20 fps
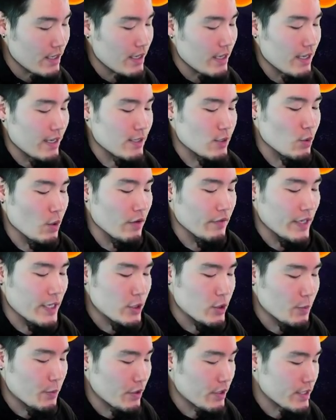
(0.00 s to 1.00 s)
his 12 key
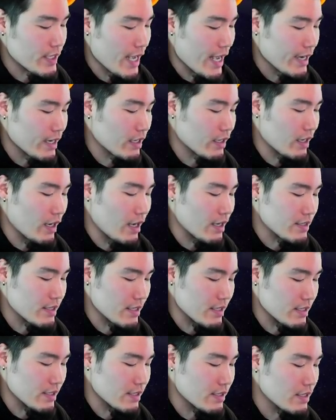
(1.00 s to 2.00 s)
super attack
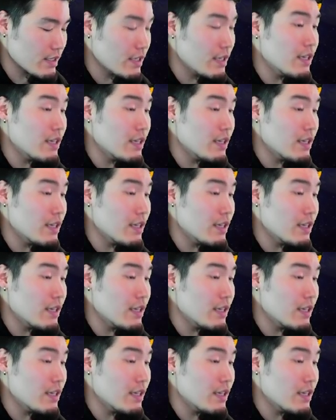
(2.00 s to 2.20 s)
causes